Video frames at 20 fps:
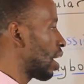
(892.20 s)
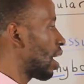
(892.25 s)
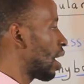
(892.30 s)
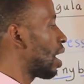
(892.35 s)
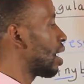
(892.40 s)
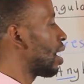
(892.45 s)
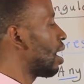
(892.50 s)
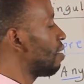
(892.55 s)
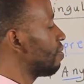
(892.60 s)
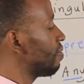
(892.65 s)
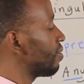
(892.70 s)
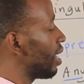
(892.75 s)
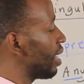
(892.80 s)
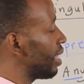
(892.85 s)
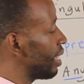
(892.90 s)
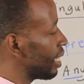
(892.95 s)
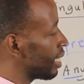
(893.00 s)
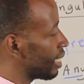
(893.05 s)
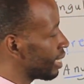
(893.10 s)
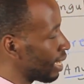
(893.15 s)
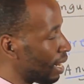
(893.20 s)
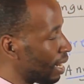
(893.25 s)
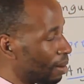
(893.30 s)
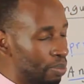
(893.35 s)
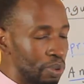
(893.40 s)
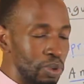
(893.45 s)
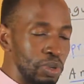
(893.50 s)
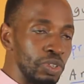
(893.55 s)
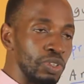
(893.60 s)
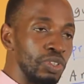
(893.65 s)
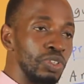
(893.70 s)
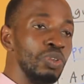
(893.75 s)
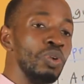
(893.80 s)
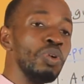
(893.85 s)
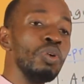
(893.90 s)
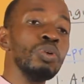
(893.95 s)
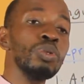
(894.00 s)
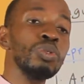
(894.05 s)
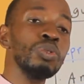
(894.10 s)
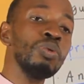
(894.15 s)
I have 9 examples. You
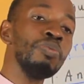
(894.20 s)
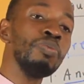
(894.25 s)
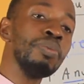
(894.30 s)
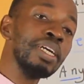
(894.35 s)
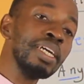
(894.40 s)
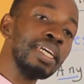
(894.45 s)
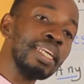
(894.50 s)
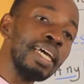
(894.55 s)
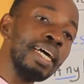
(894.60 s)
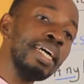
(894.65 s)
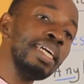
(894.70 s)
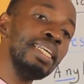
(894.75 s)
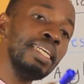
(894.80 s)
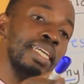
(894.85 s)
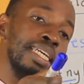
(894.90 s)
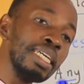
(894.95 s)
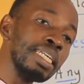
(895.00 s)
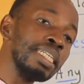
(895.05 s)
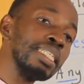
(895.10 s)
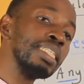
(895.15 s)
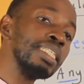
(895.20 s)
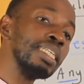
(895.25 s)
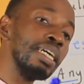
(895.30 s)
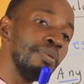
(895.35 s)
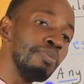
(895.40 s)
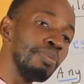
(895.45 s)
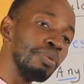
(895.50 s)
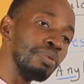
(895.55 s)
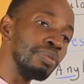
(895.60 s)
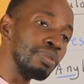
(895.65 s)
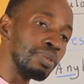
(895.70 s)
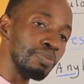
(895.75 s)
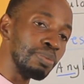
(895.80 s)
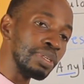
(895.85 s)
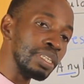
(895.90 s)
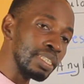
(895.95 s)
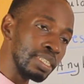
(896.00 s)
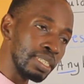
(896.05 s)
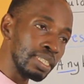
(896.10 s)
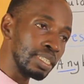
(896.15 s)
also make 9 examples,
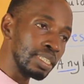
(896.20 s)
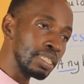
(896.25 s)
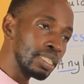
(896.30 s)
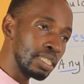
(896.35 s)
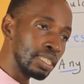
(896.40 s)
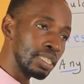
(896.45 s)
please.